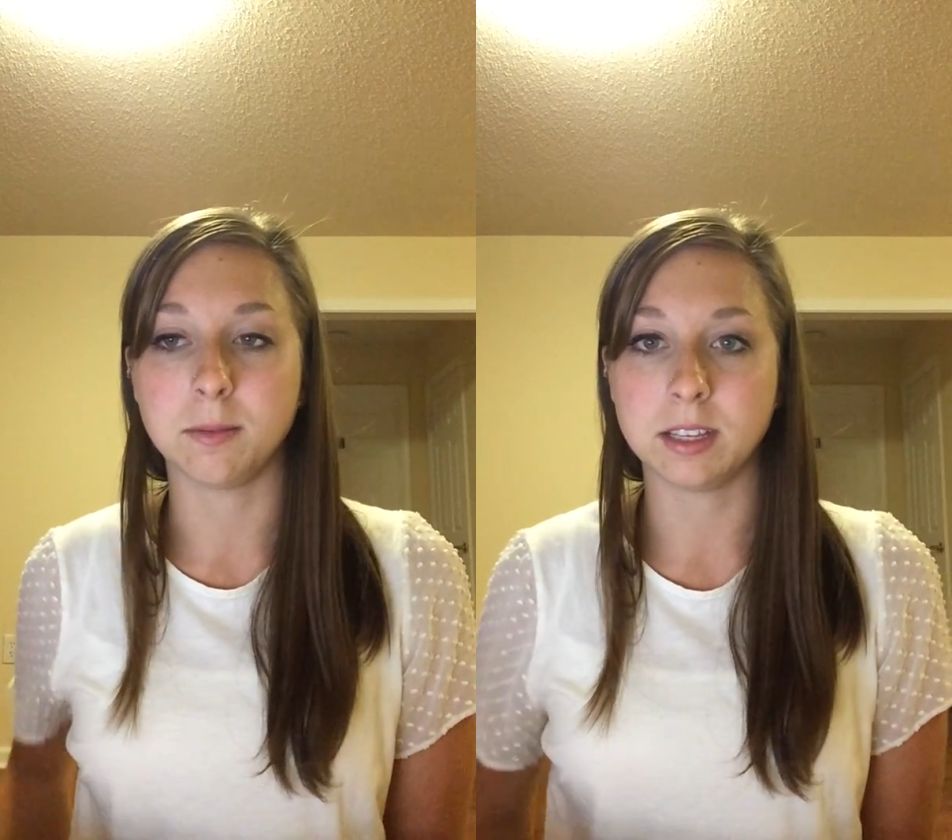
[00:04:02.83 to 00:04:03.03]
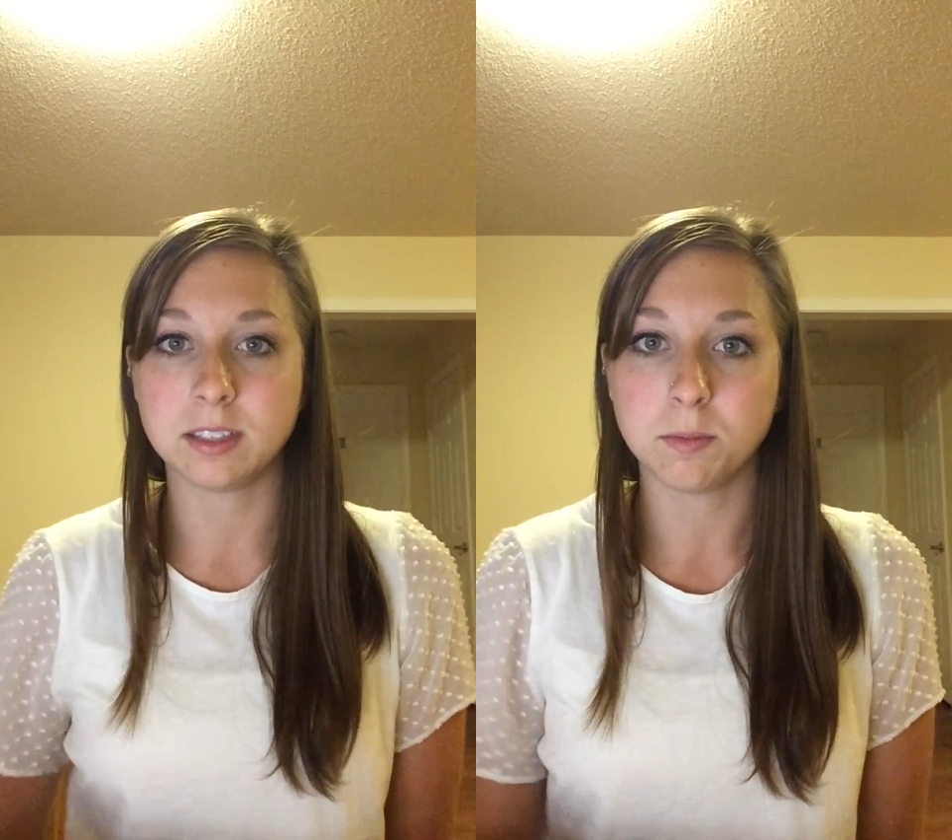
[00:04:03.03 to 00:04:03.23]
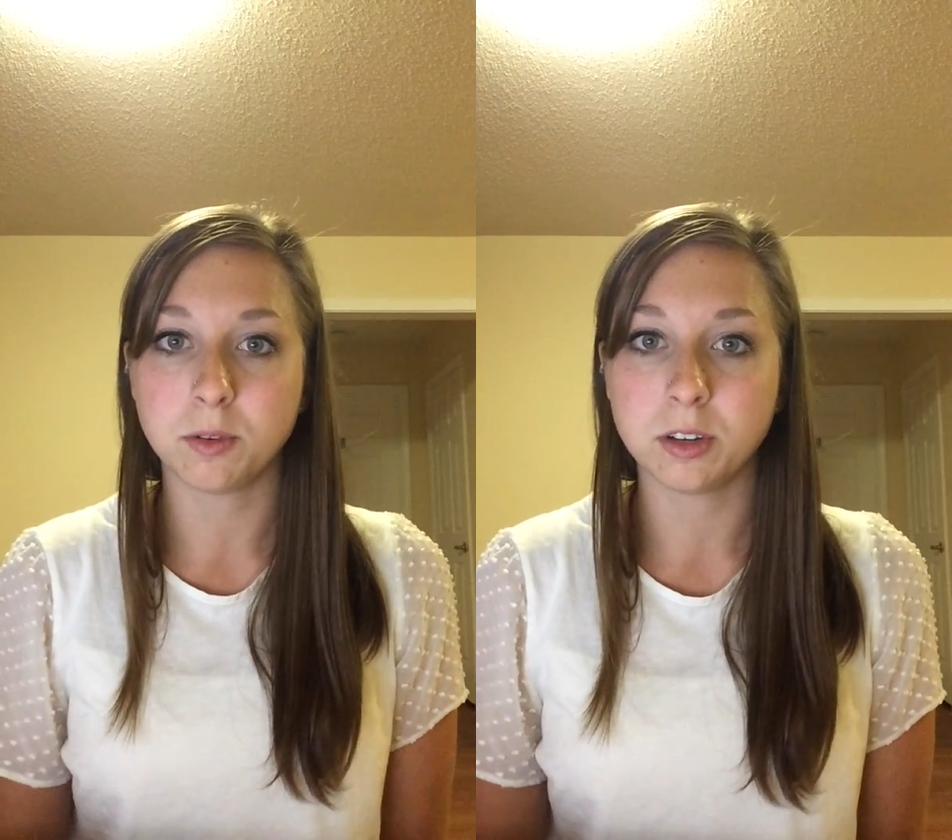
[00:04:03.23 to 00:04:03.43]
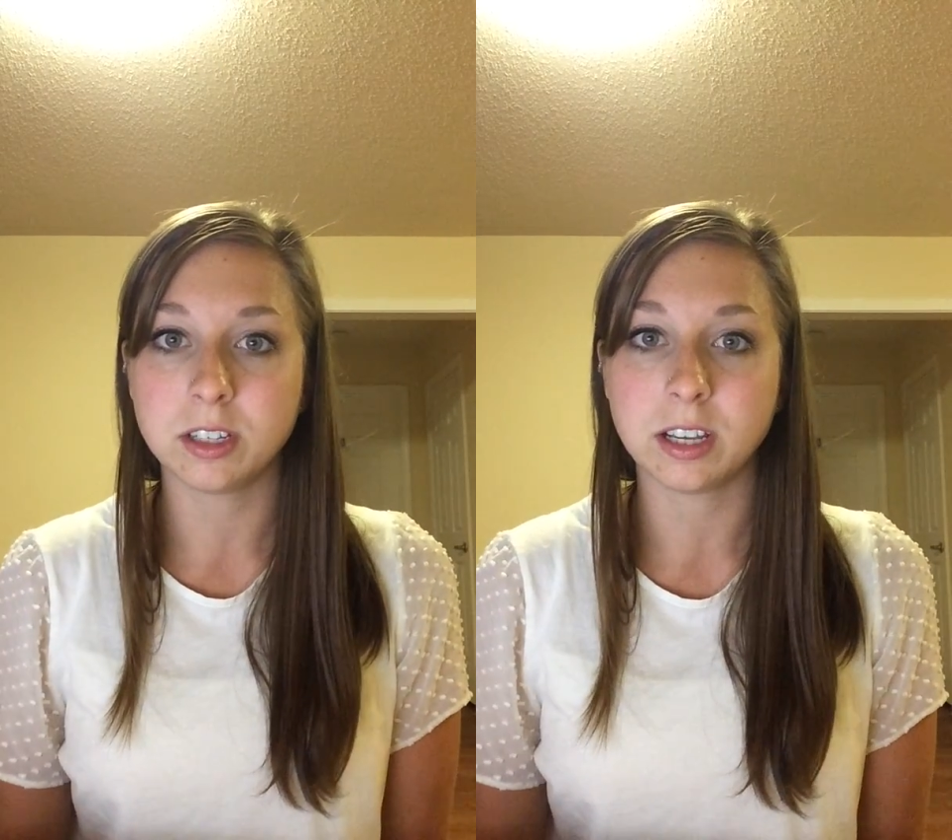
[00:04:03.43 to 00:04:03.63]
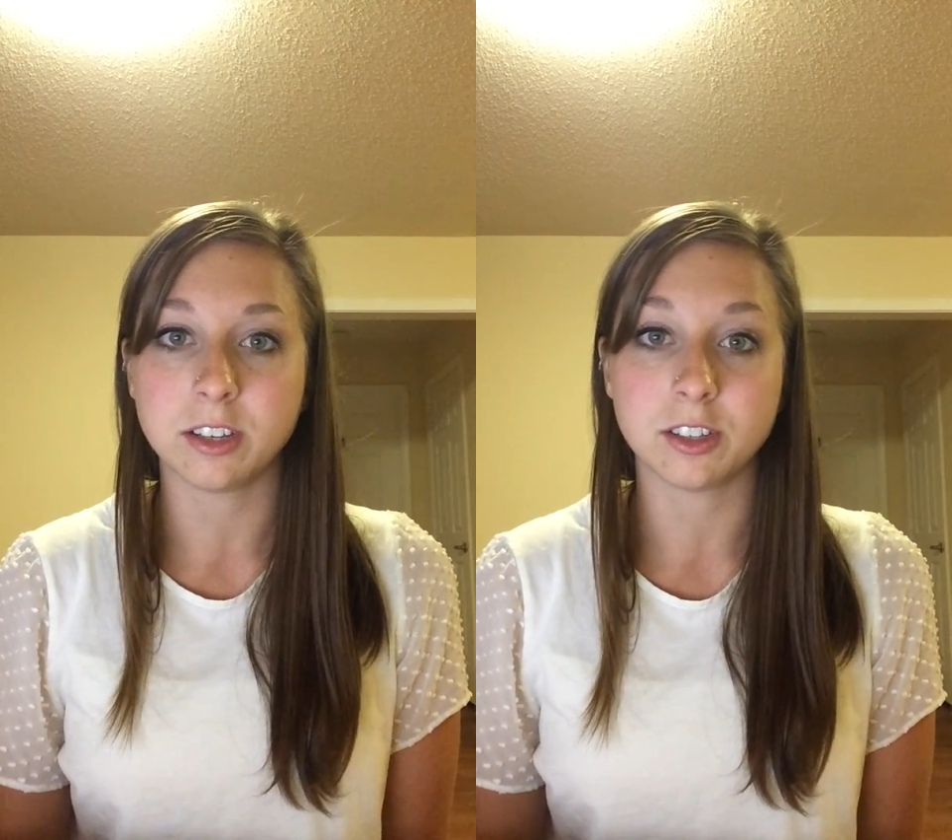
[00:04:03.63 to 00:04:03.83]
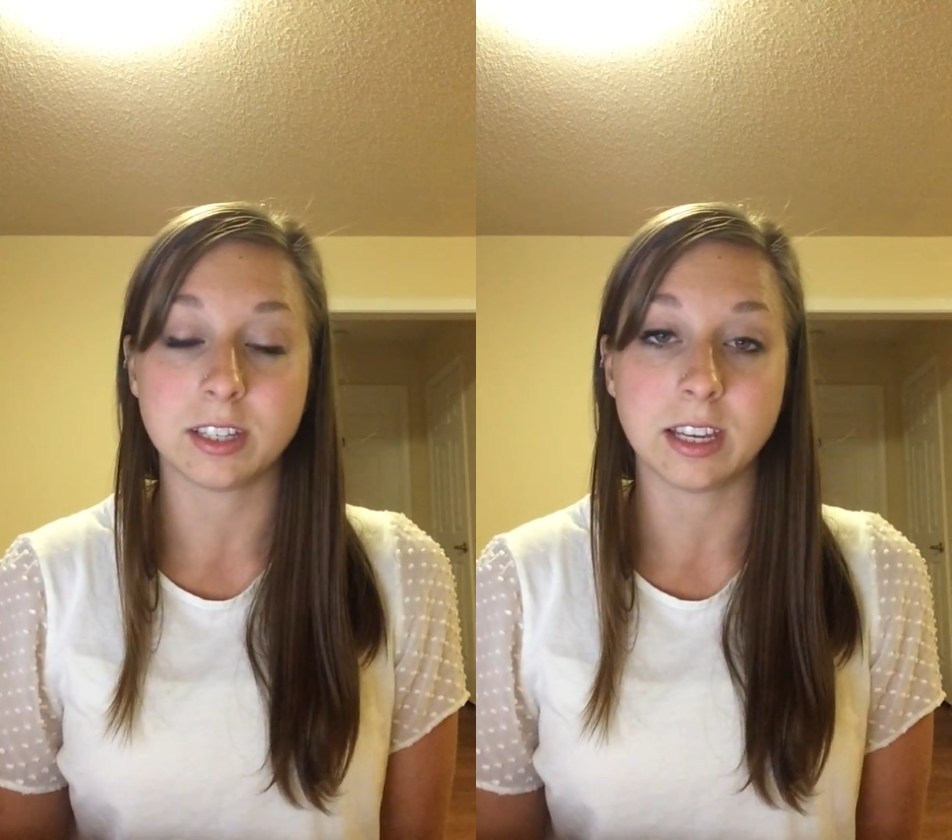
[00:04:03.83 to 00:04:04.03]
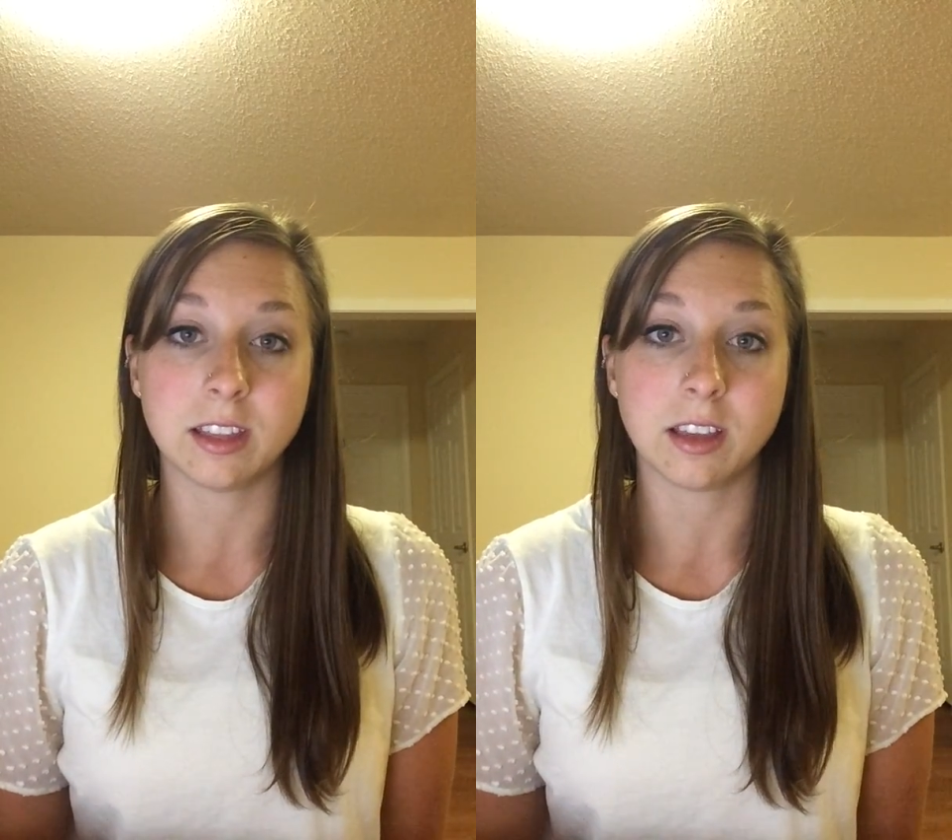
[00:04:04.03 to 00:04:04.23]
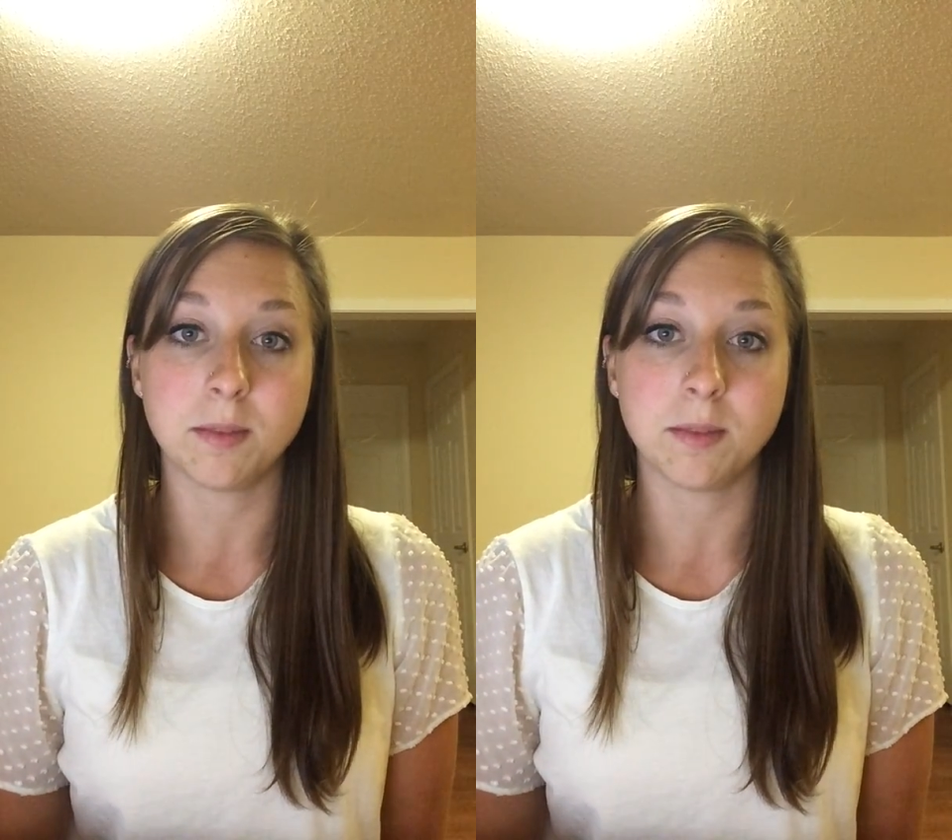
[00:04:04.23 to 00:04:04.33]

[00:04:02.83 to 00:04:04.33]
it's important to understand the